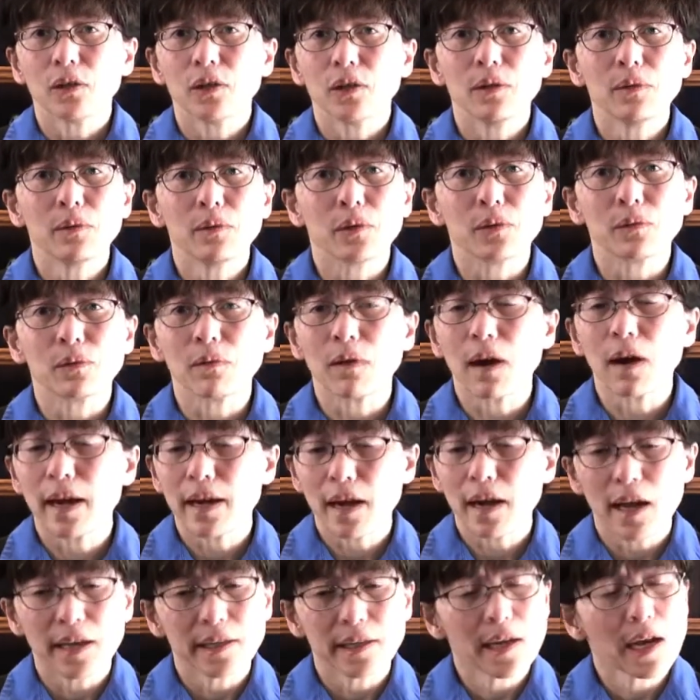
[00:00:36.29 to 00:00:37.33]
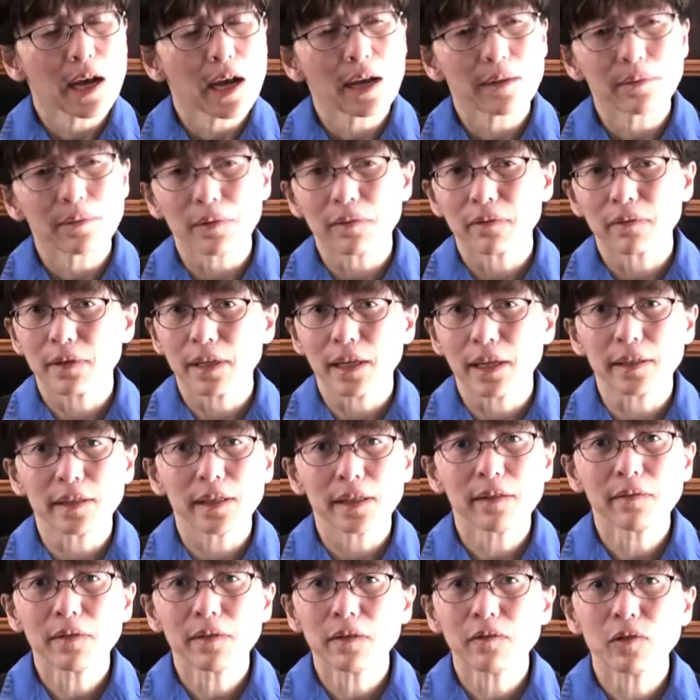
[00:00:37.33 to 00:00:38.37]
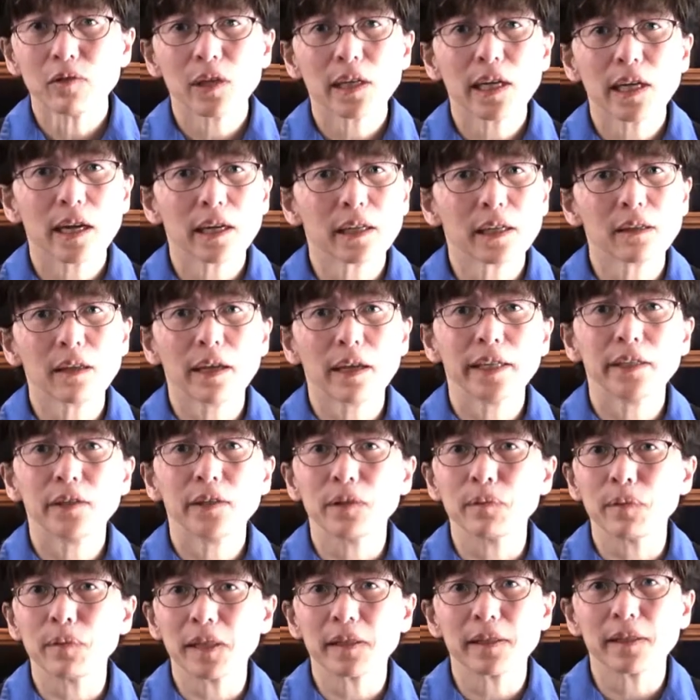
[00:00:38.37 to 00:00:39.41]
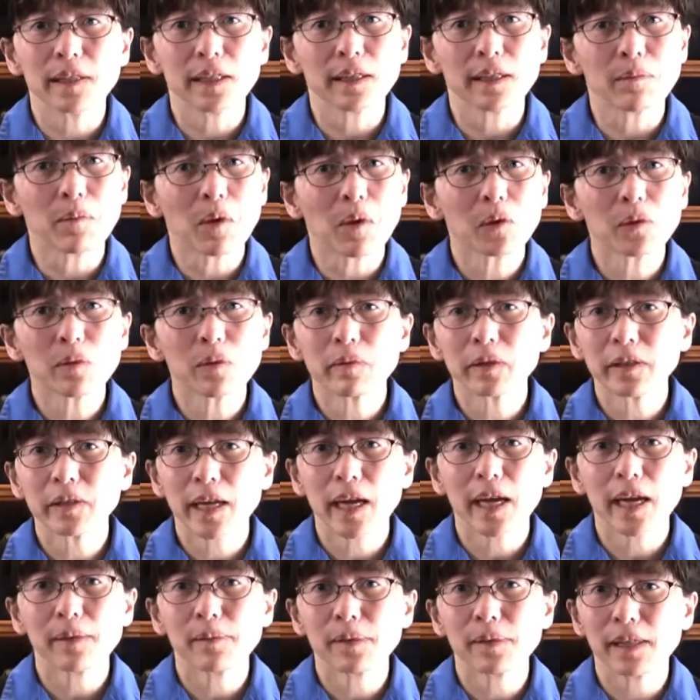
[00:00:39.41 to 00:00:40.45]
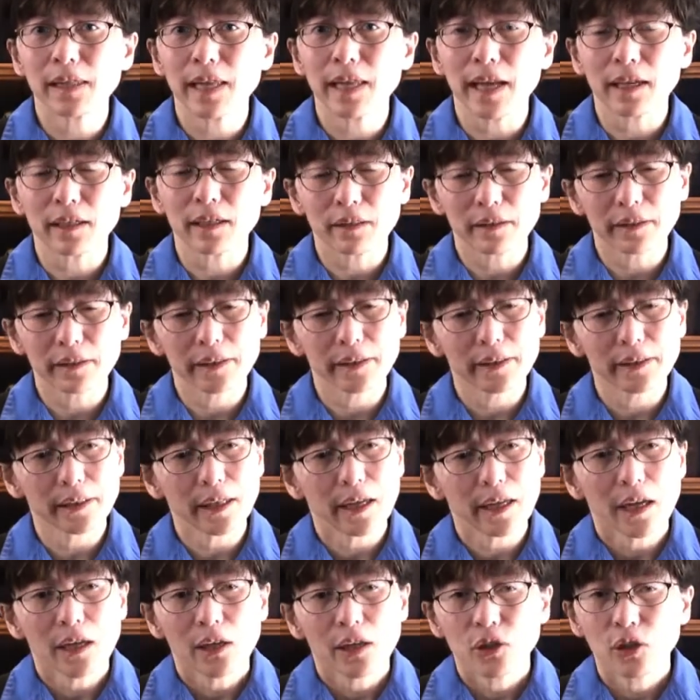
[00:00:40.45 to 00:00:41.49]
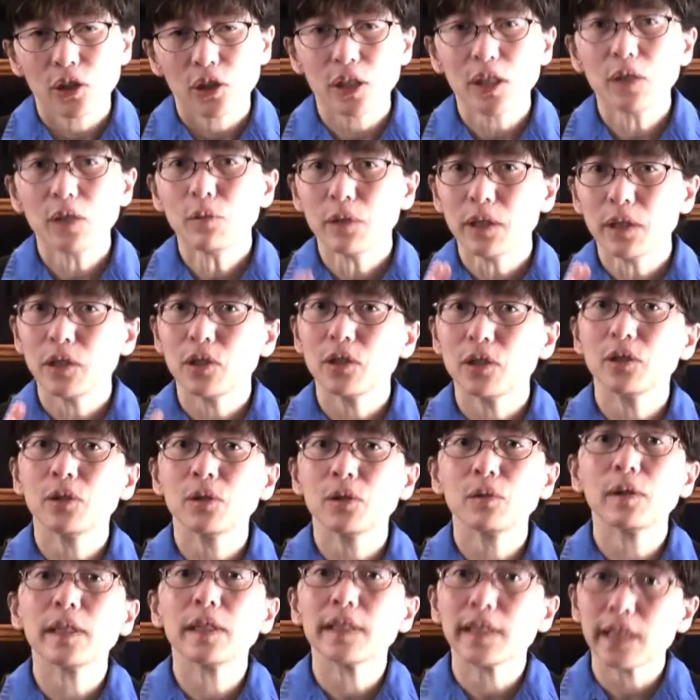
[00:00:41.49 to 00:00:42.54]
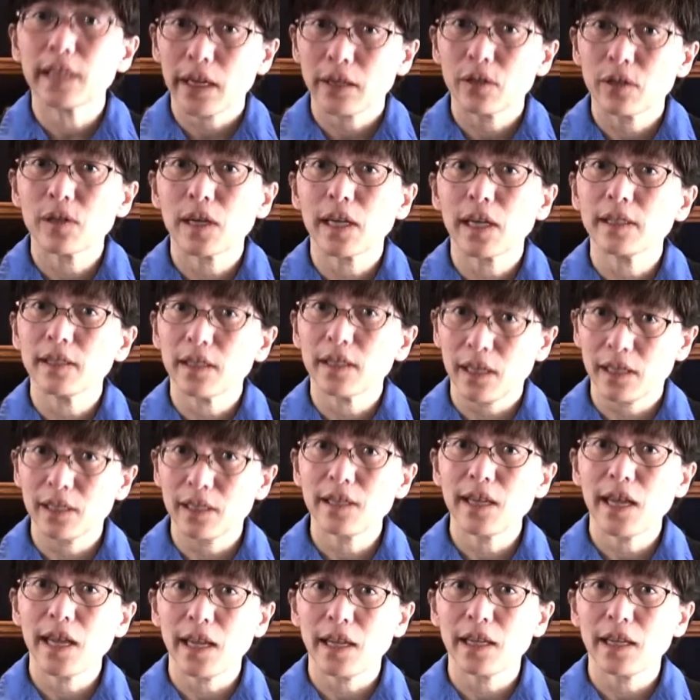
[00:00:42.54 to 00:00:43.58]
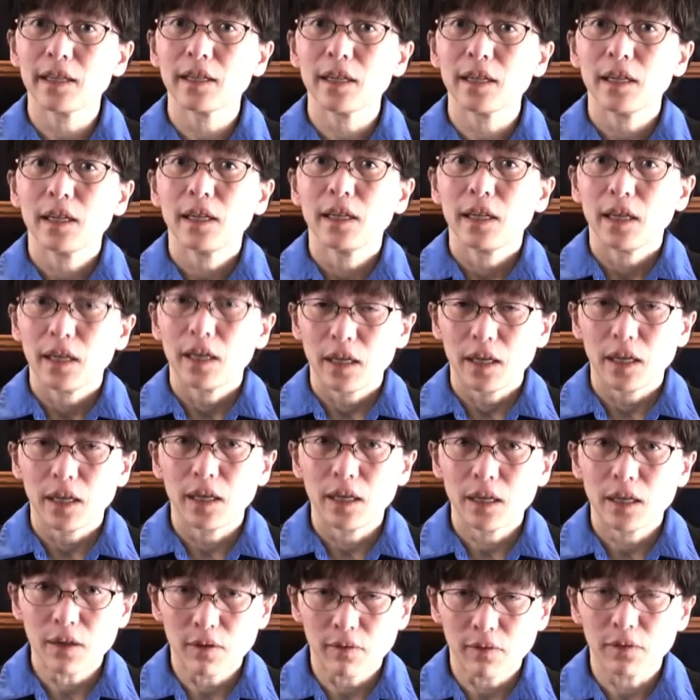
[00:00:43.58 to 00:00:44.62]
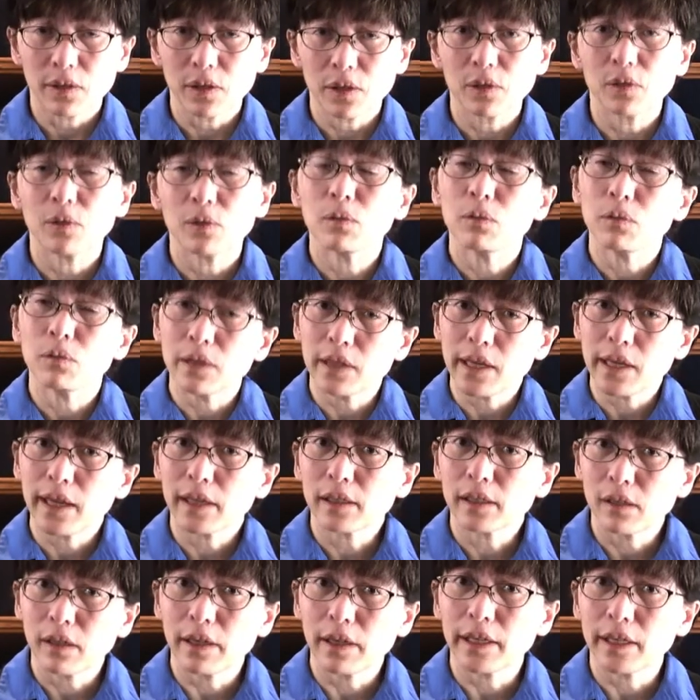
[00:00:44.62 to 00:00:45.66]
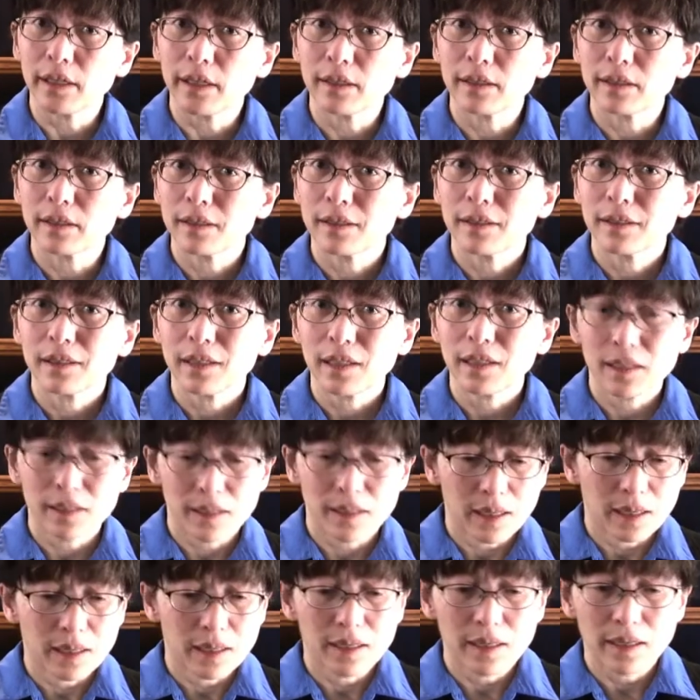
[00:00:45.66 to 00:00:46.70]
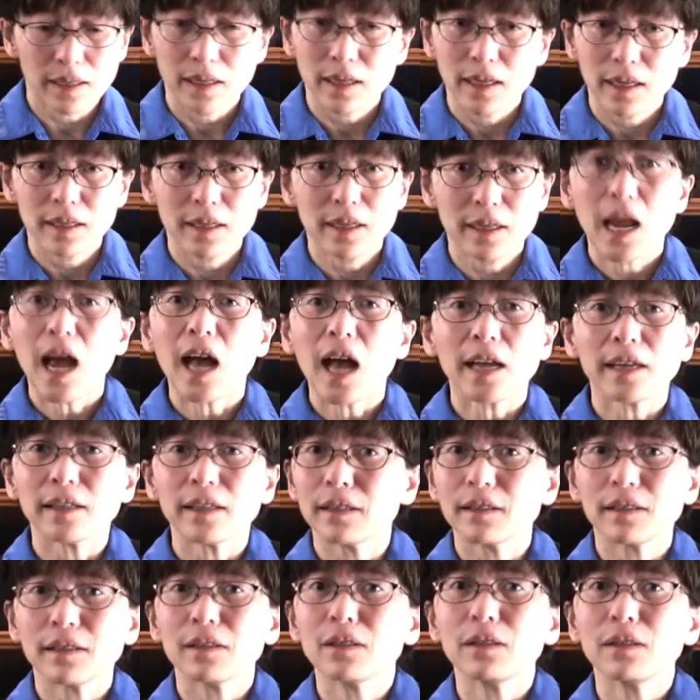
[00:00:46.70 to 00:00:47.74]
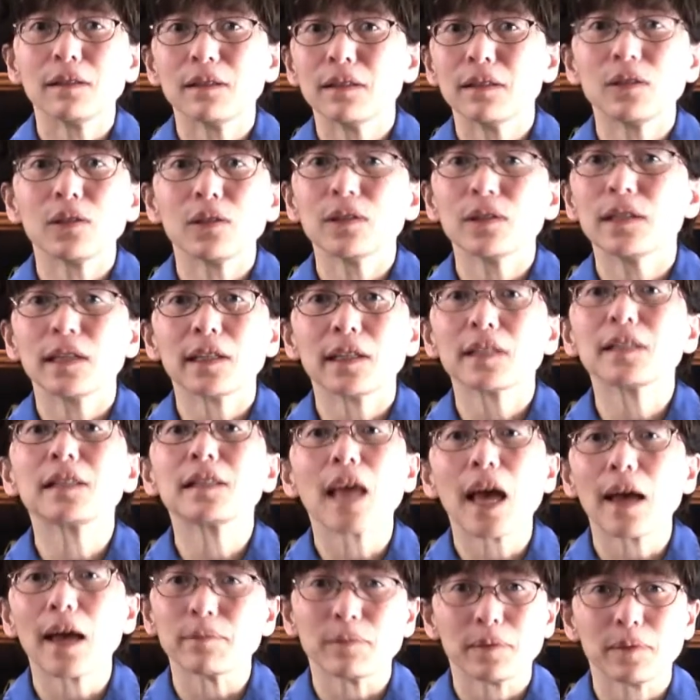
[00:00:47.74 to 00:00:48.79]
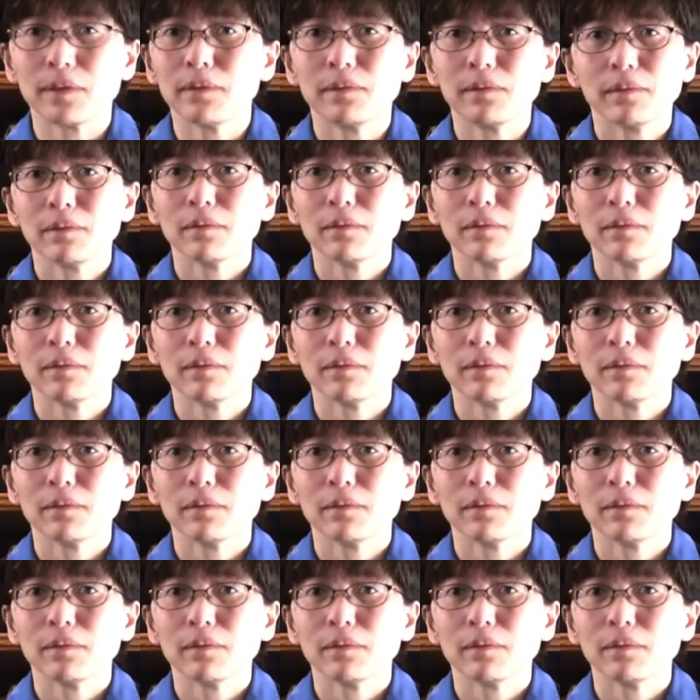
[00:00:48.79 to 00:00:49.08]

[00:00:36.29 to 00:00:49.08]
She was right on top of things. Even if she got a client who'd been seen multiple times in that clinic, she would do a standardized intake interview with that client and not just accept